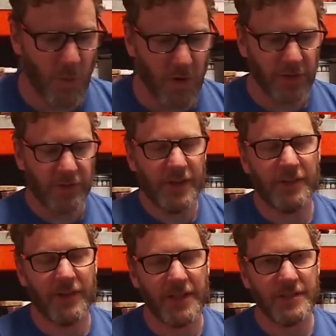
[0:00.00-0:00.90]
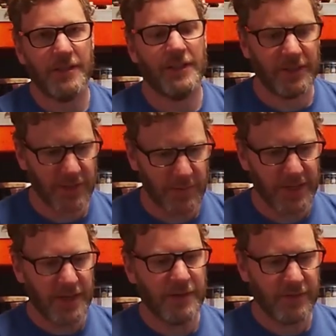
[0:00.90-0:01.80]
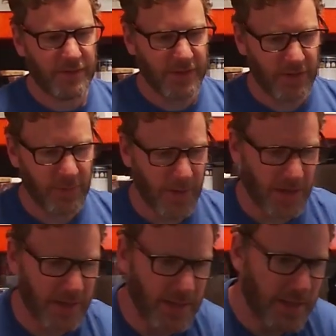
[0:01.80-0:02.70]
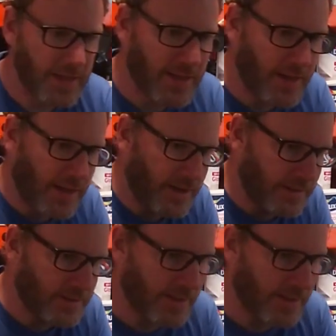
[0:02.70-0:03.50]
water ingress and all that coming in this way and